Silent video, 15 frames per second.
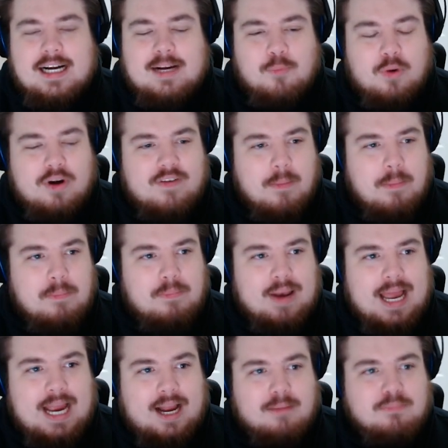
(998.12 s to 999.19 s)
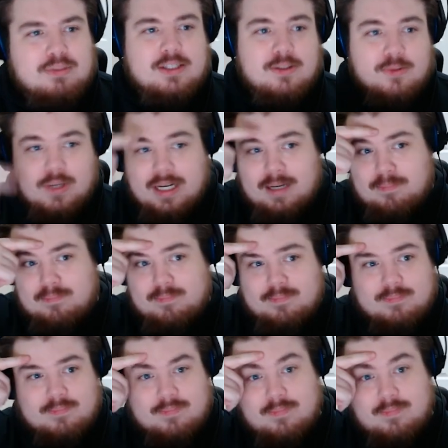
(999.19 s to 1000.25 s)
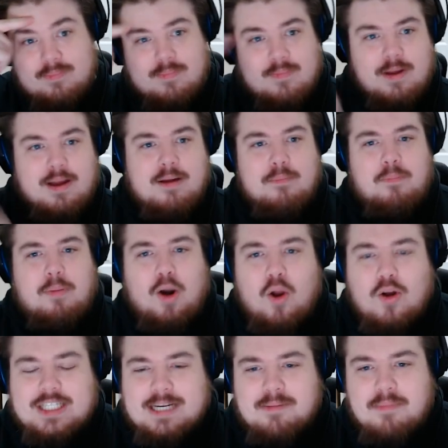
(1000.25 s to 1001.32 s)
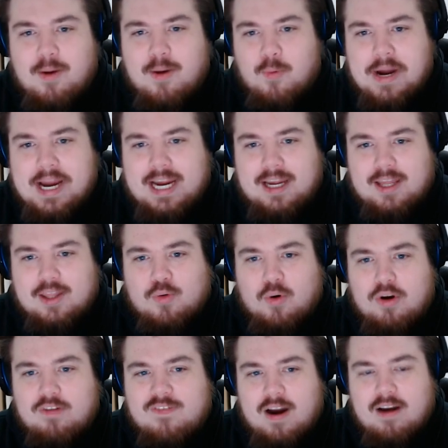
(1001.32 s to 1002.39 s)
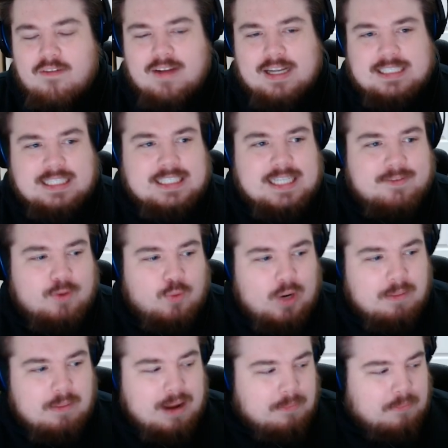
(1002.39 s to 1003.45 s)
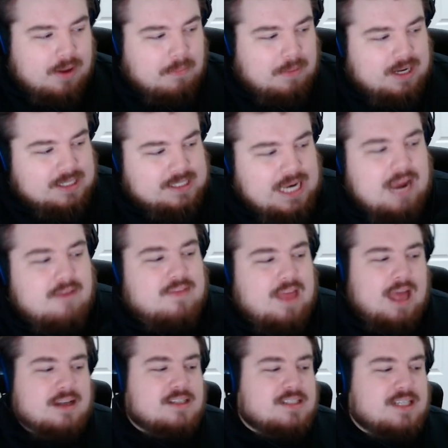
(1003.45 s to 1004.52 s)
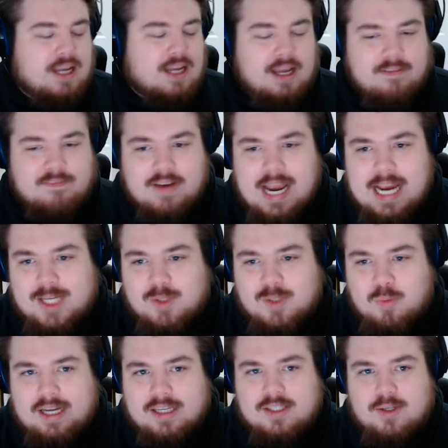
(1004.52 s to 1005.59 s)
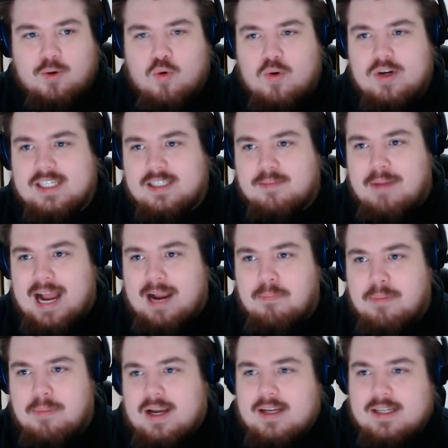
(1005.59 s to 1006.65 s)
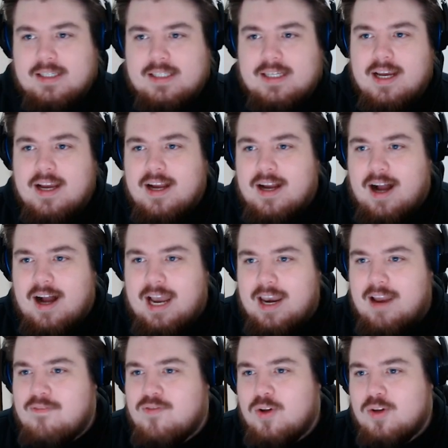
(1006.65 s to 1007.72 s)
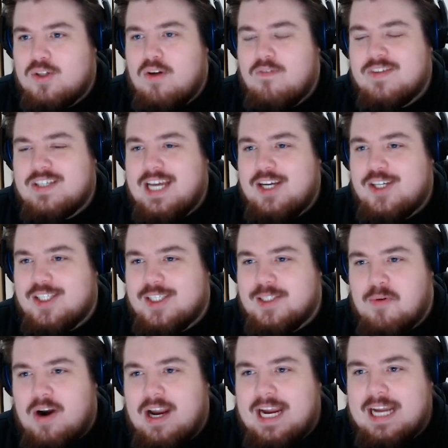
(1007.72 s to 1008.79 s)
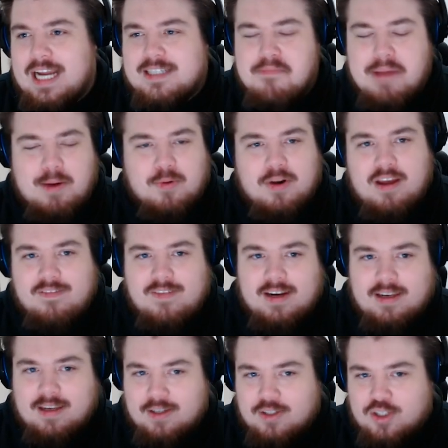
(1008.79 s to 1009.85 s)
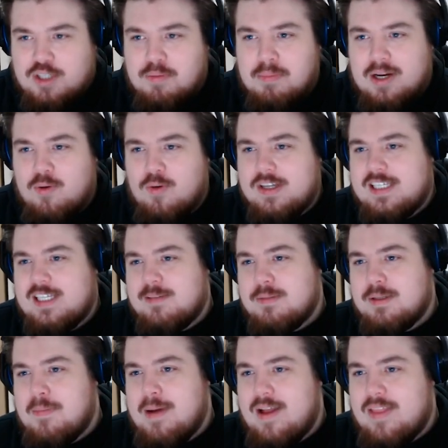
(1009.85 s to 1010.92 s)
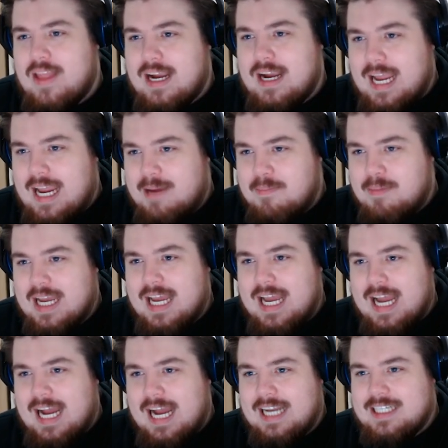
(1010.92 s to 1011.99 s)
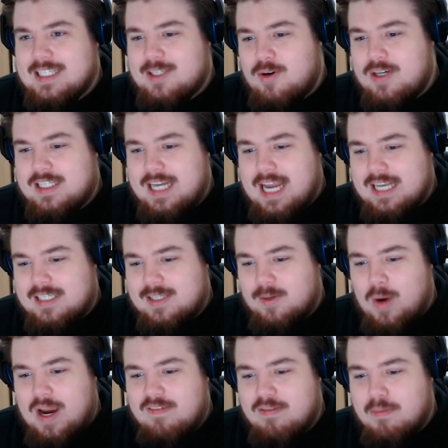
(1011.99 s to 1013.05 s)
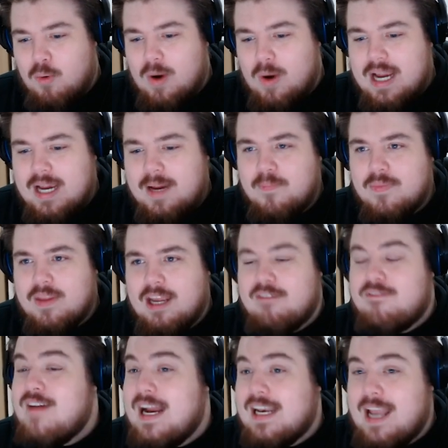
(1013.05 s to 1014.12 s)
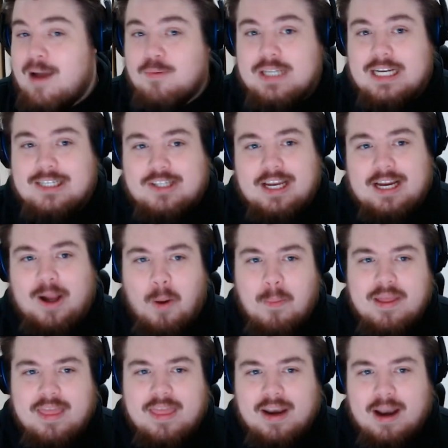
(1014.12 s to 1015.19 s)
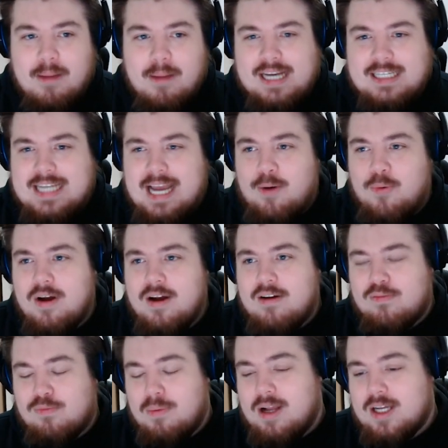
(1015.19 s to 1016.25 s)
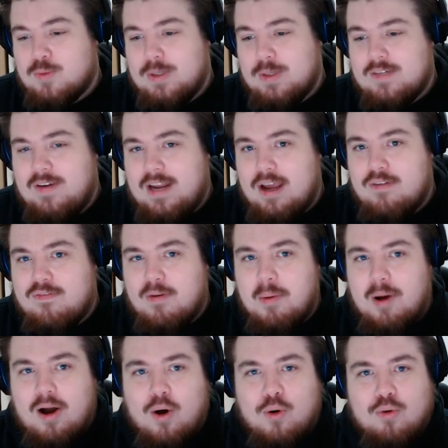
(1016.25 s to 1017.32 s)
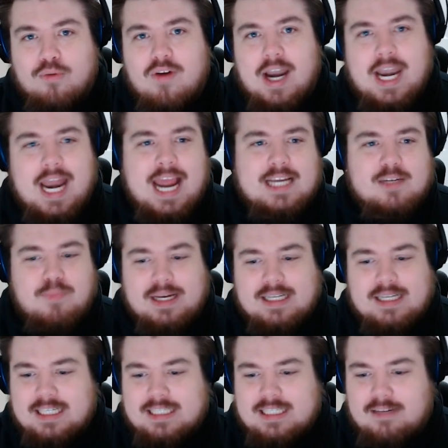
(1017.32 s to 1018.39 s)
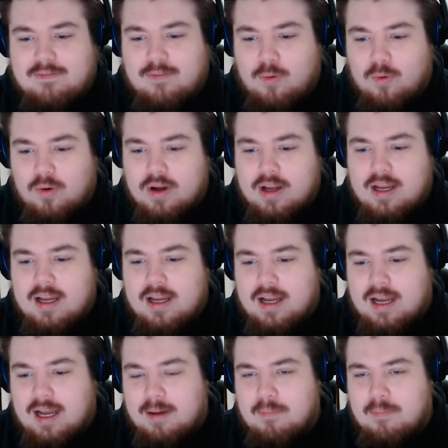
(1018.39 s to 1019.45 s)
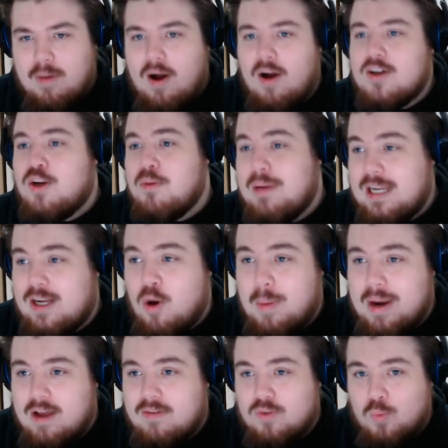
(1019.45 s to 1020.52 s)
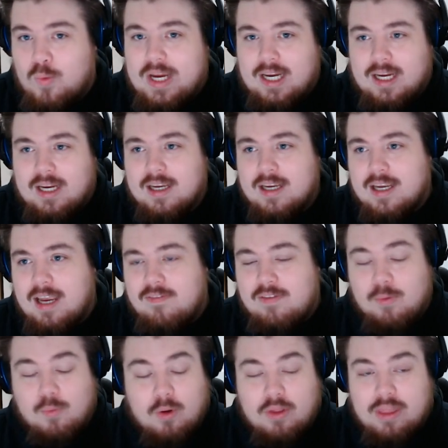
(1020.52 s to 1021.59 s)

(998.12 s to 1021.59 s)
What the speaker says: What have I been playing? I'm still plodding my way through Final Fantasy VII Remake, but I'm going to save that for next week until Chris is back, because I love those conversations where I get to make what I feel are legitimate criticisms about that game, and Chris gets to wave them away. In fact, that was actually a comment that I picked out from last week's video from our old friend ASB64, arguably comment of the week, if you want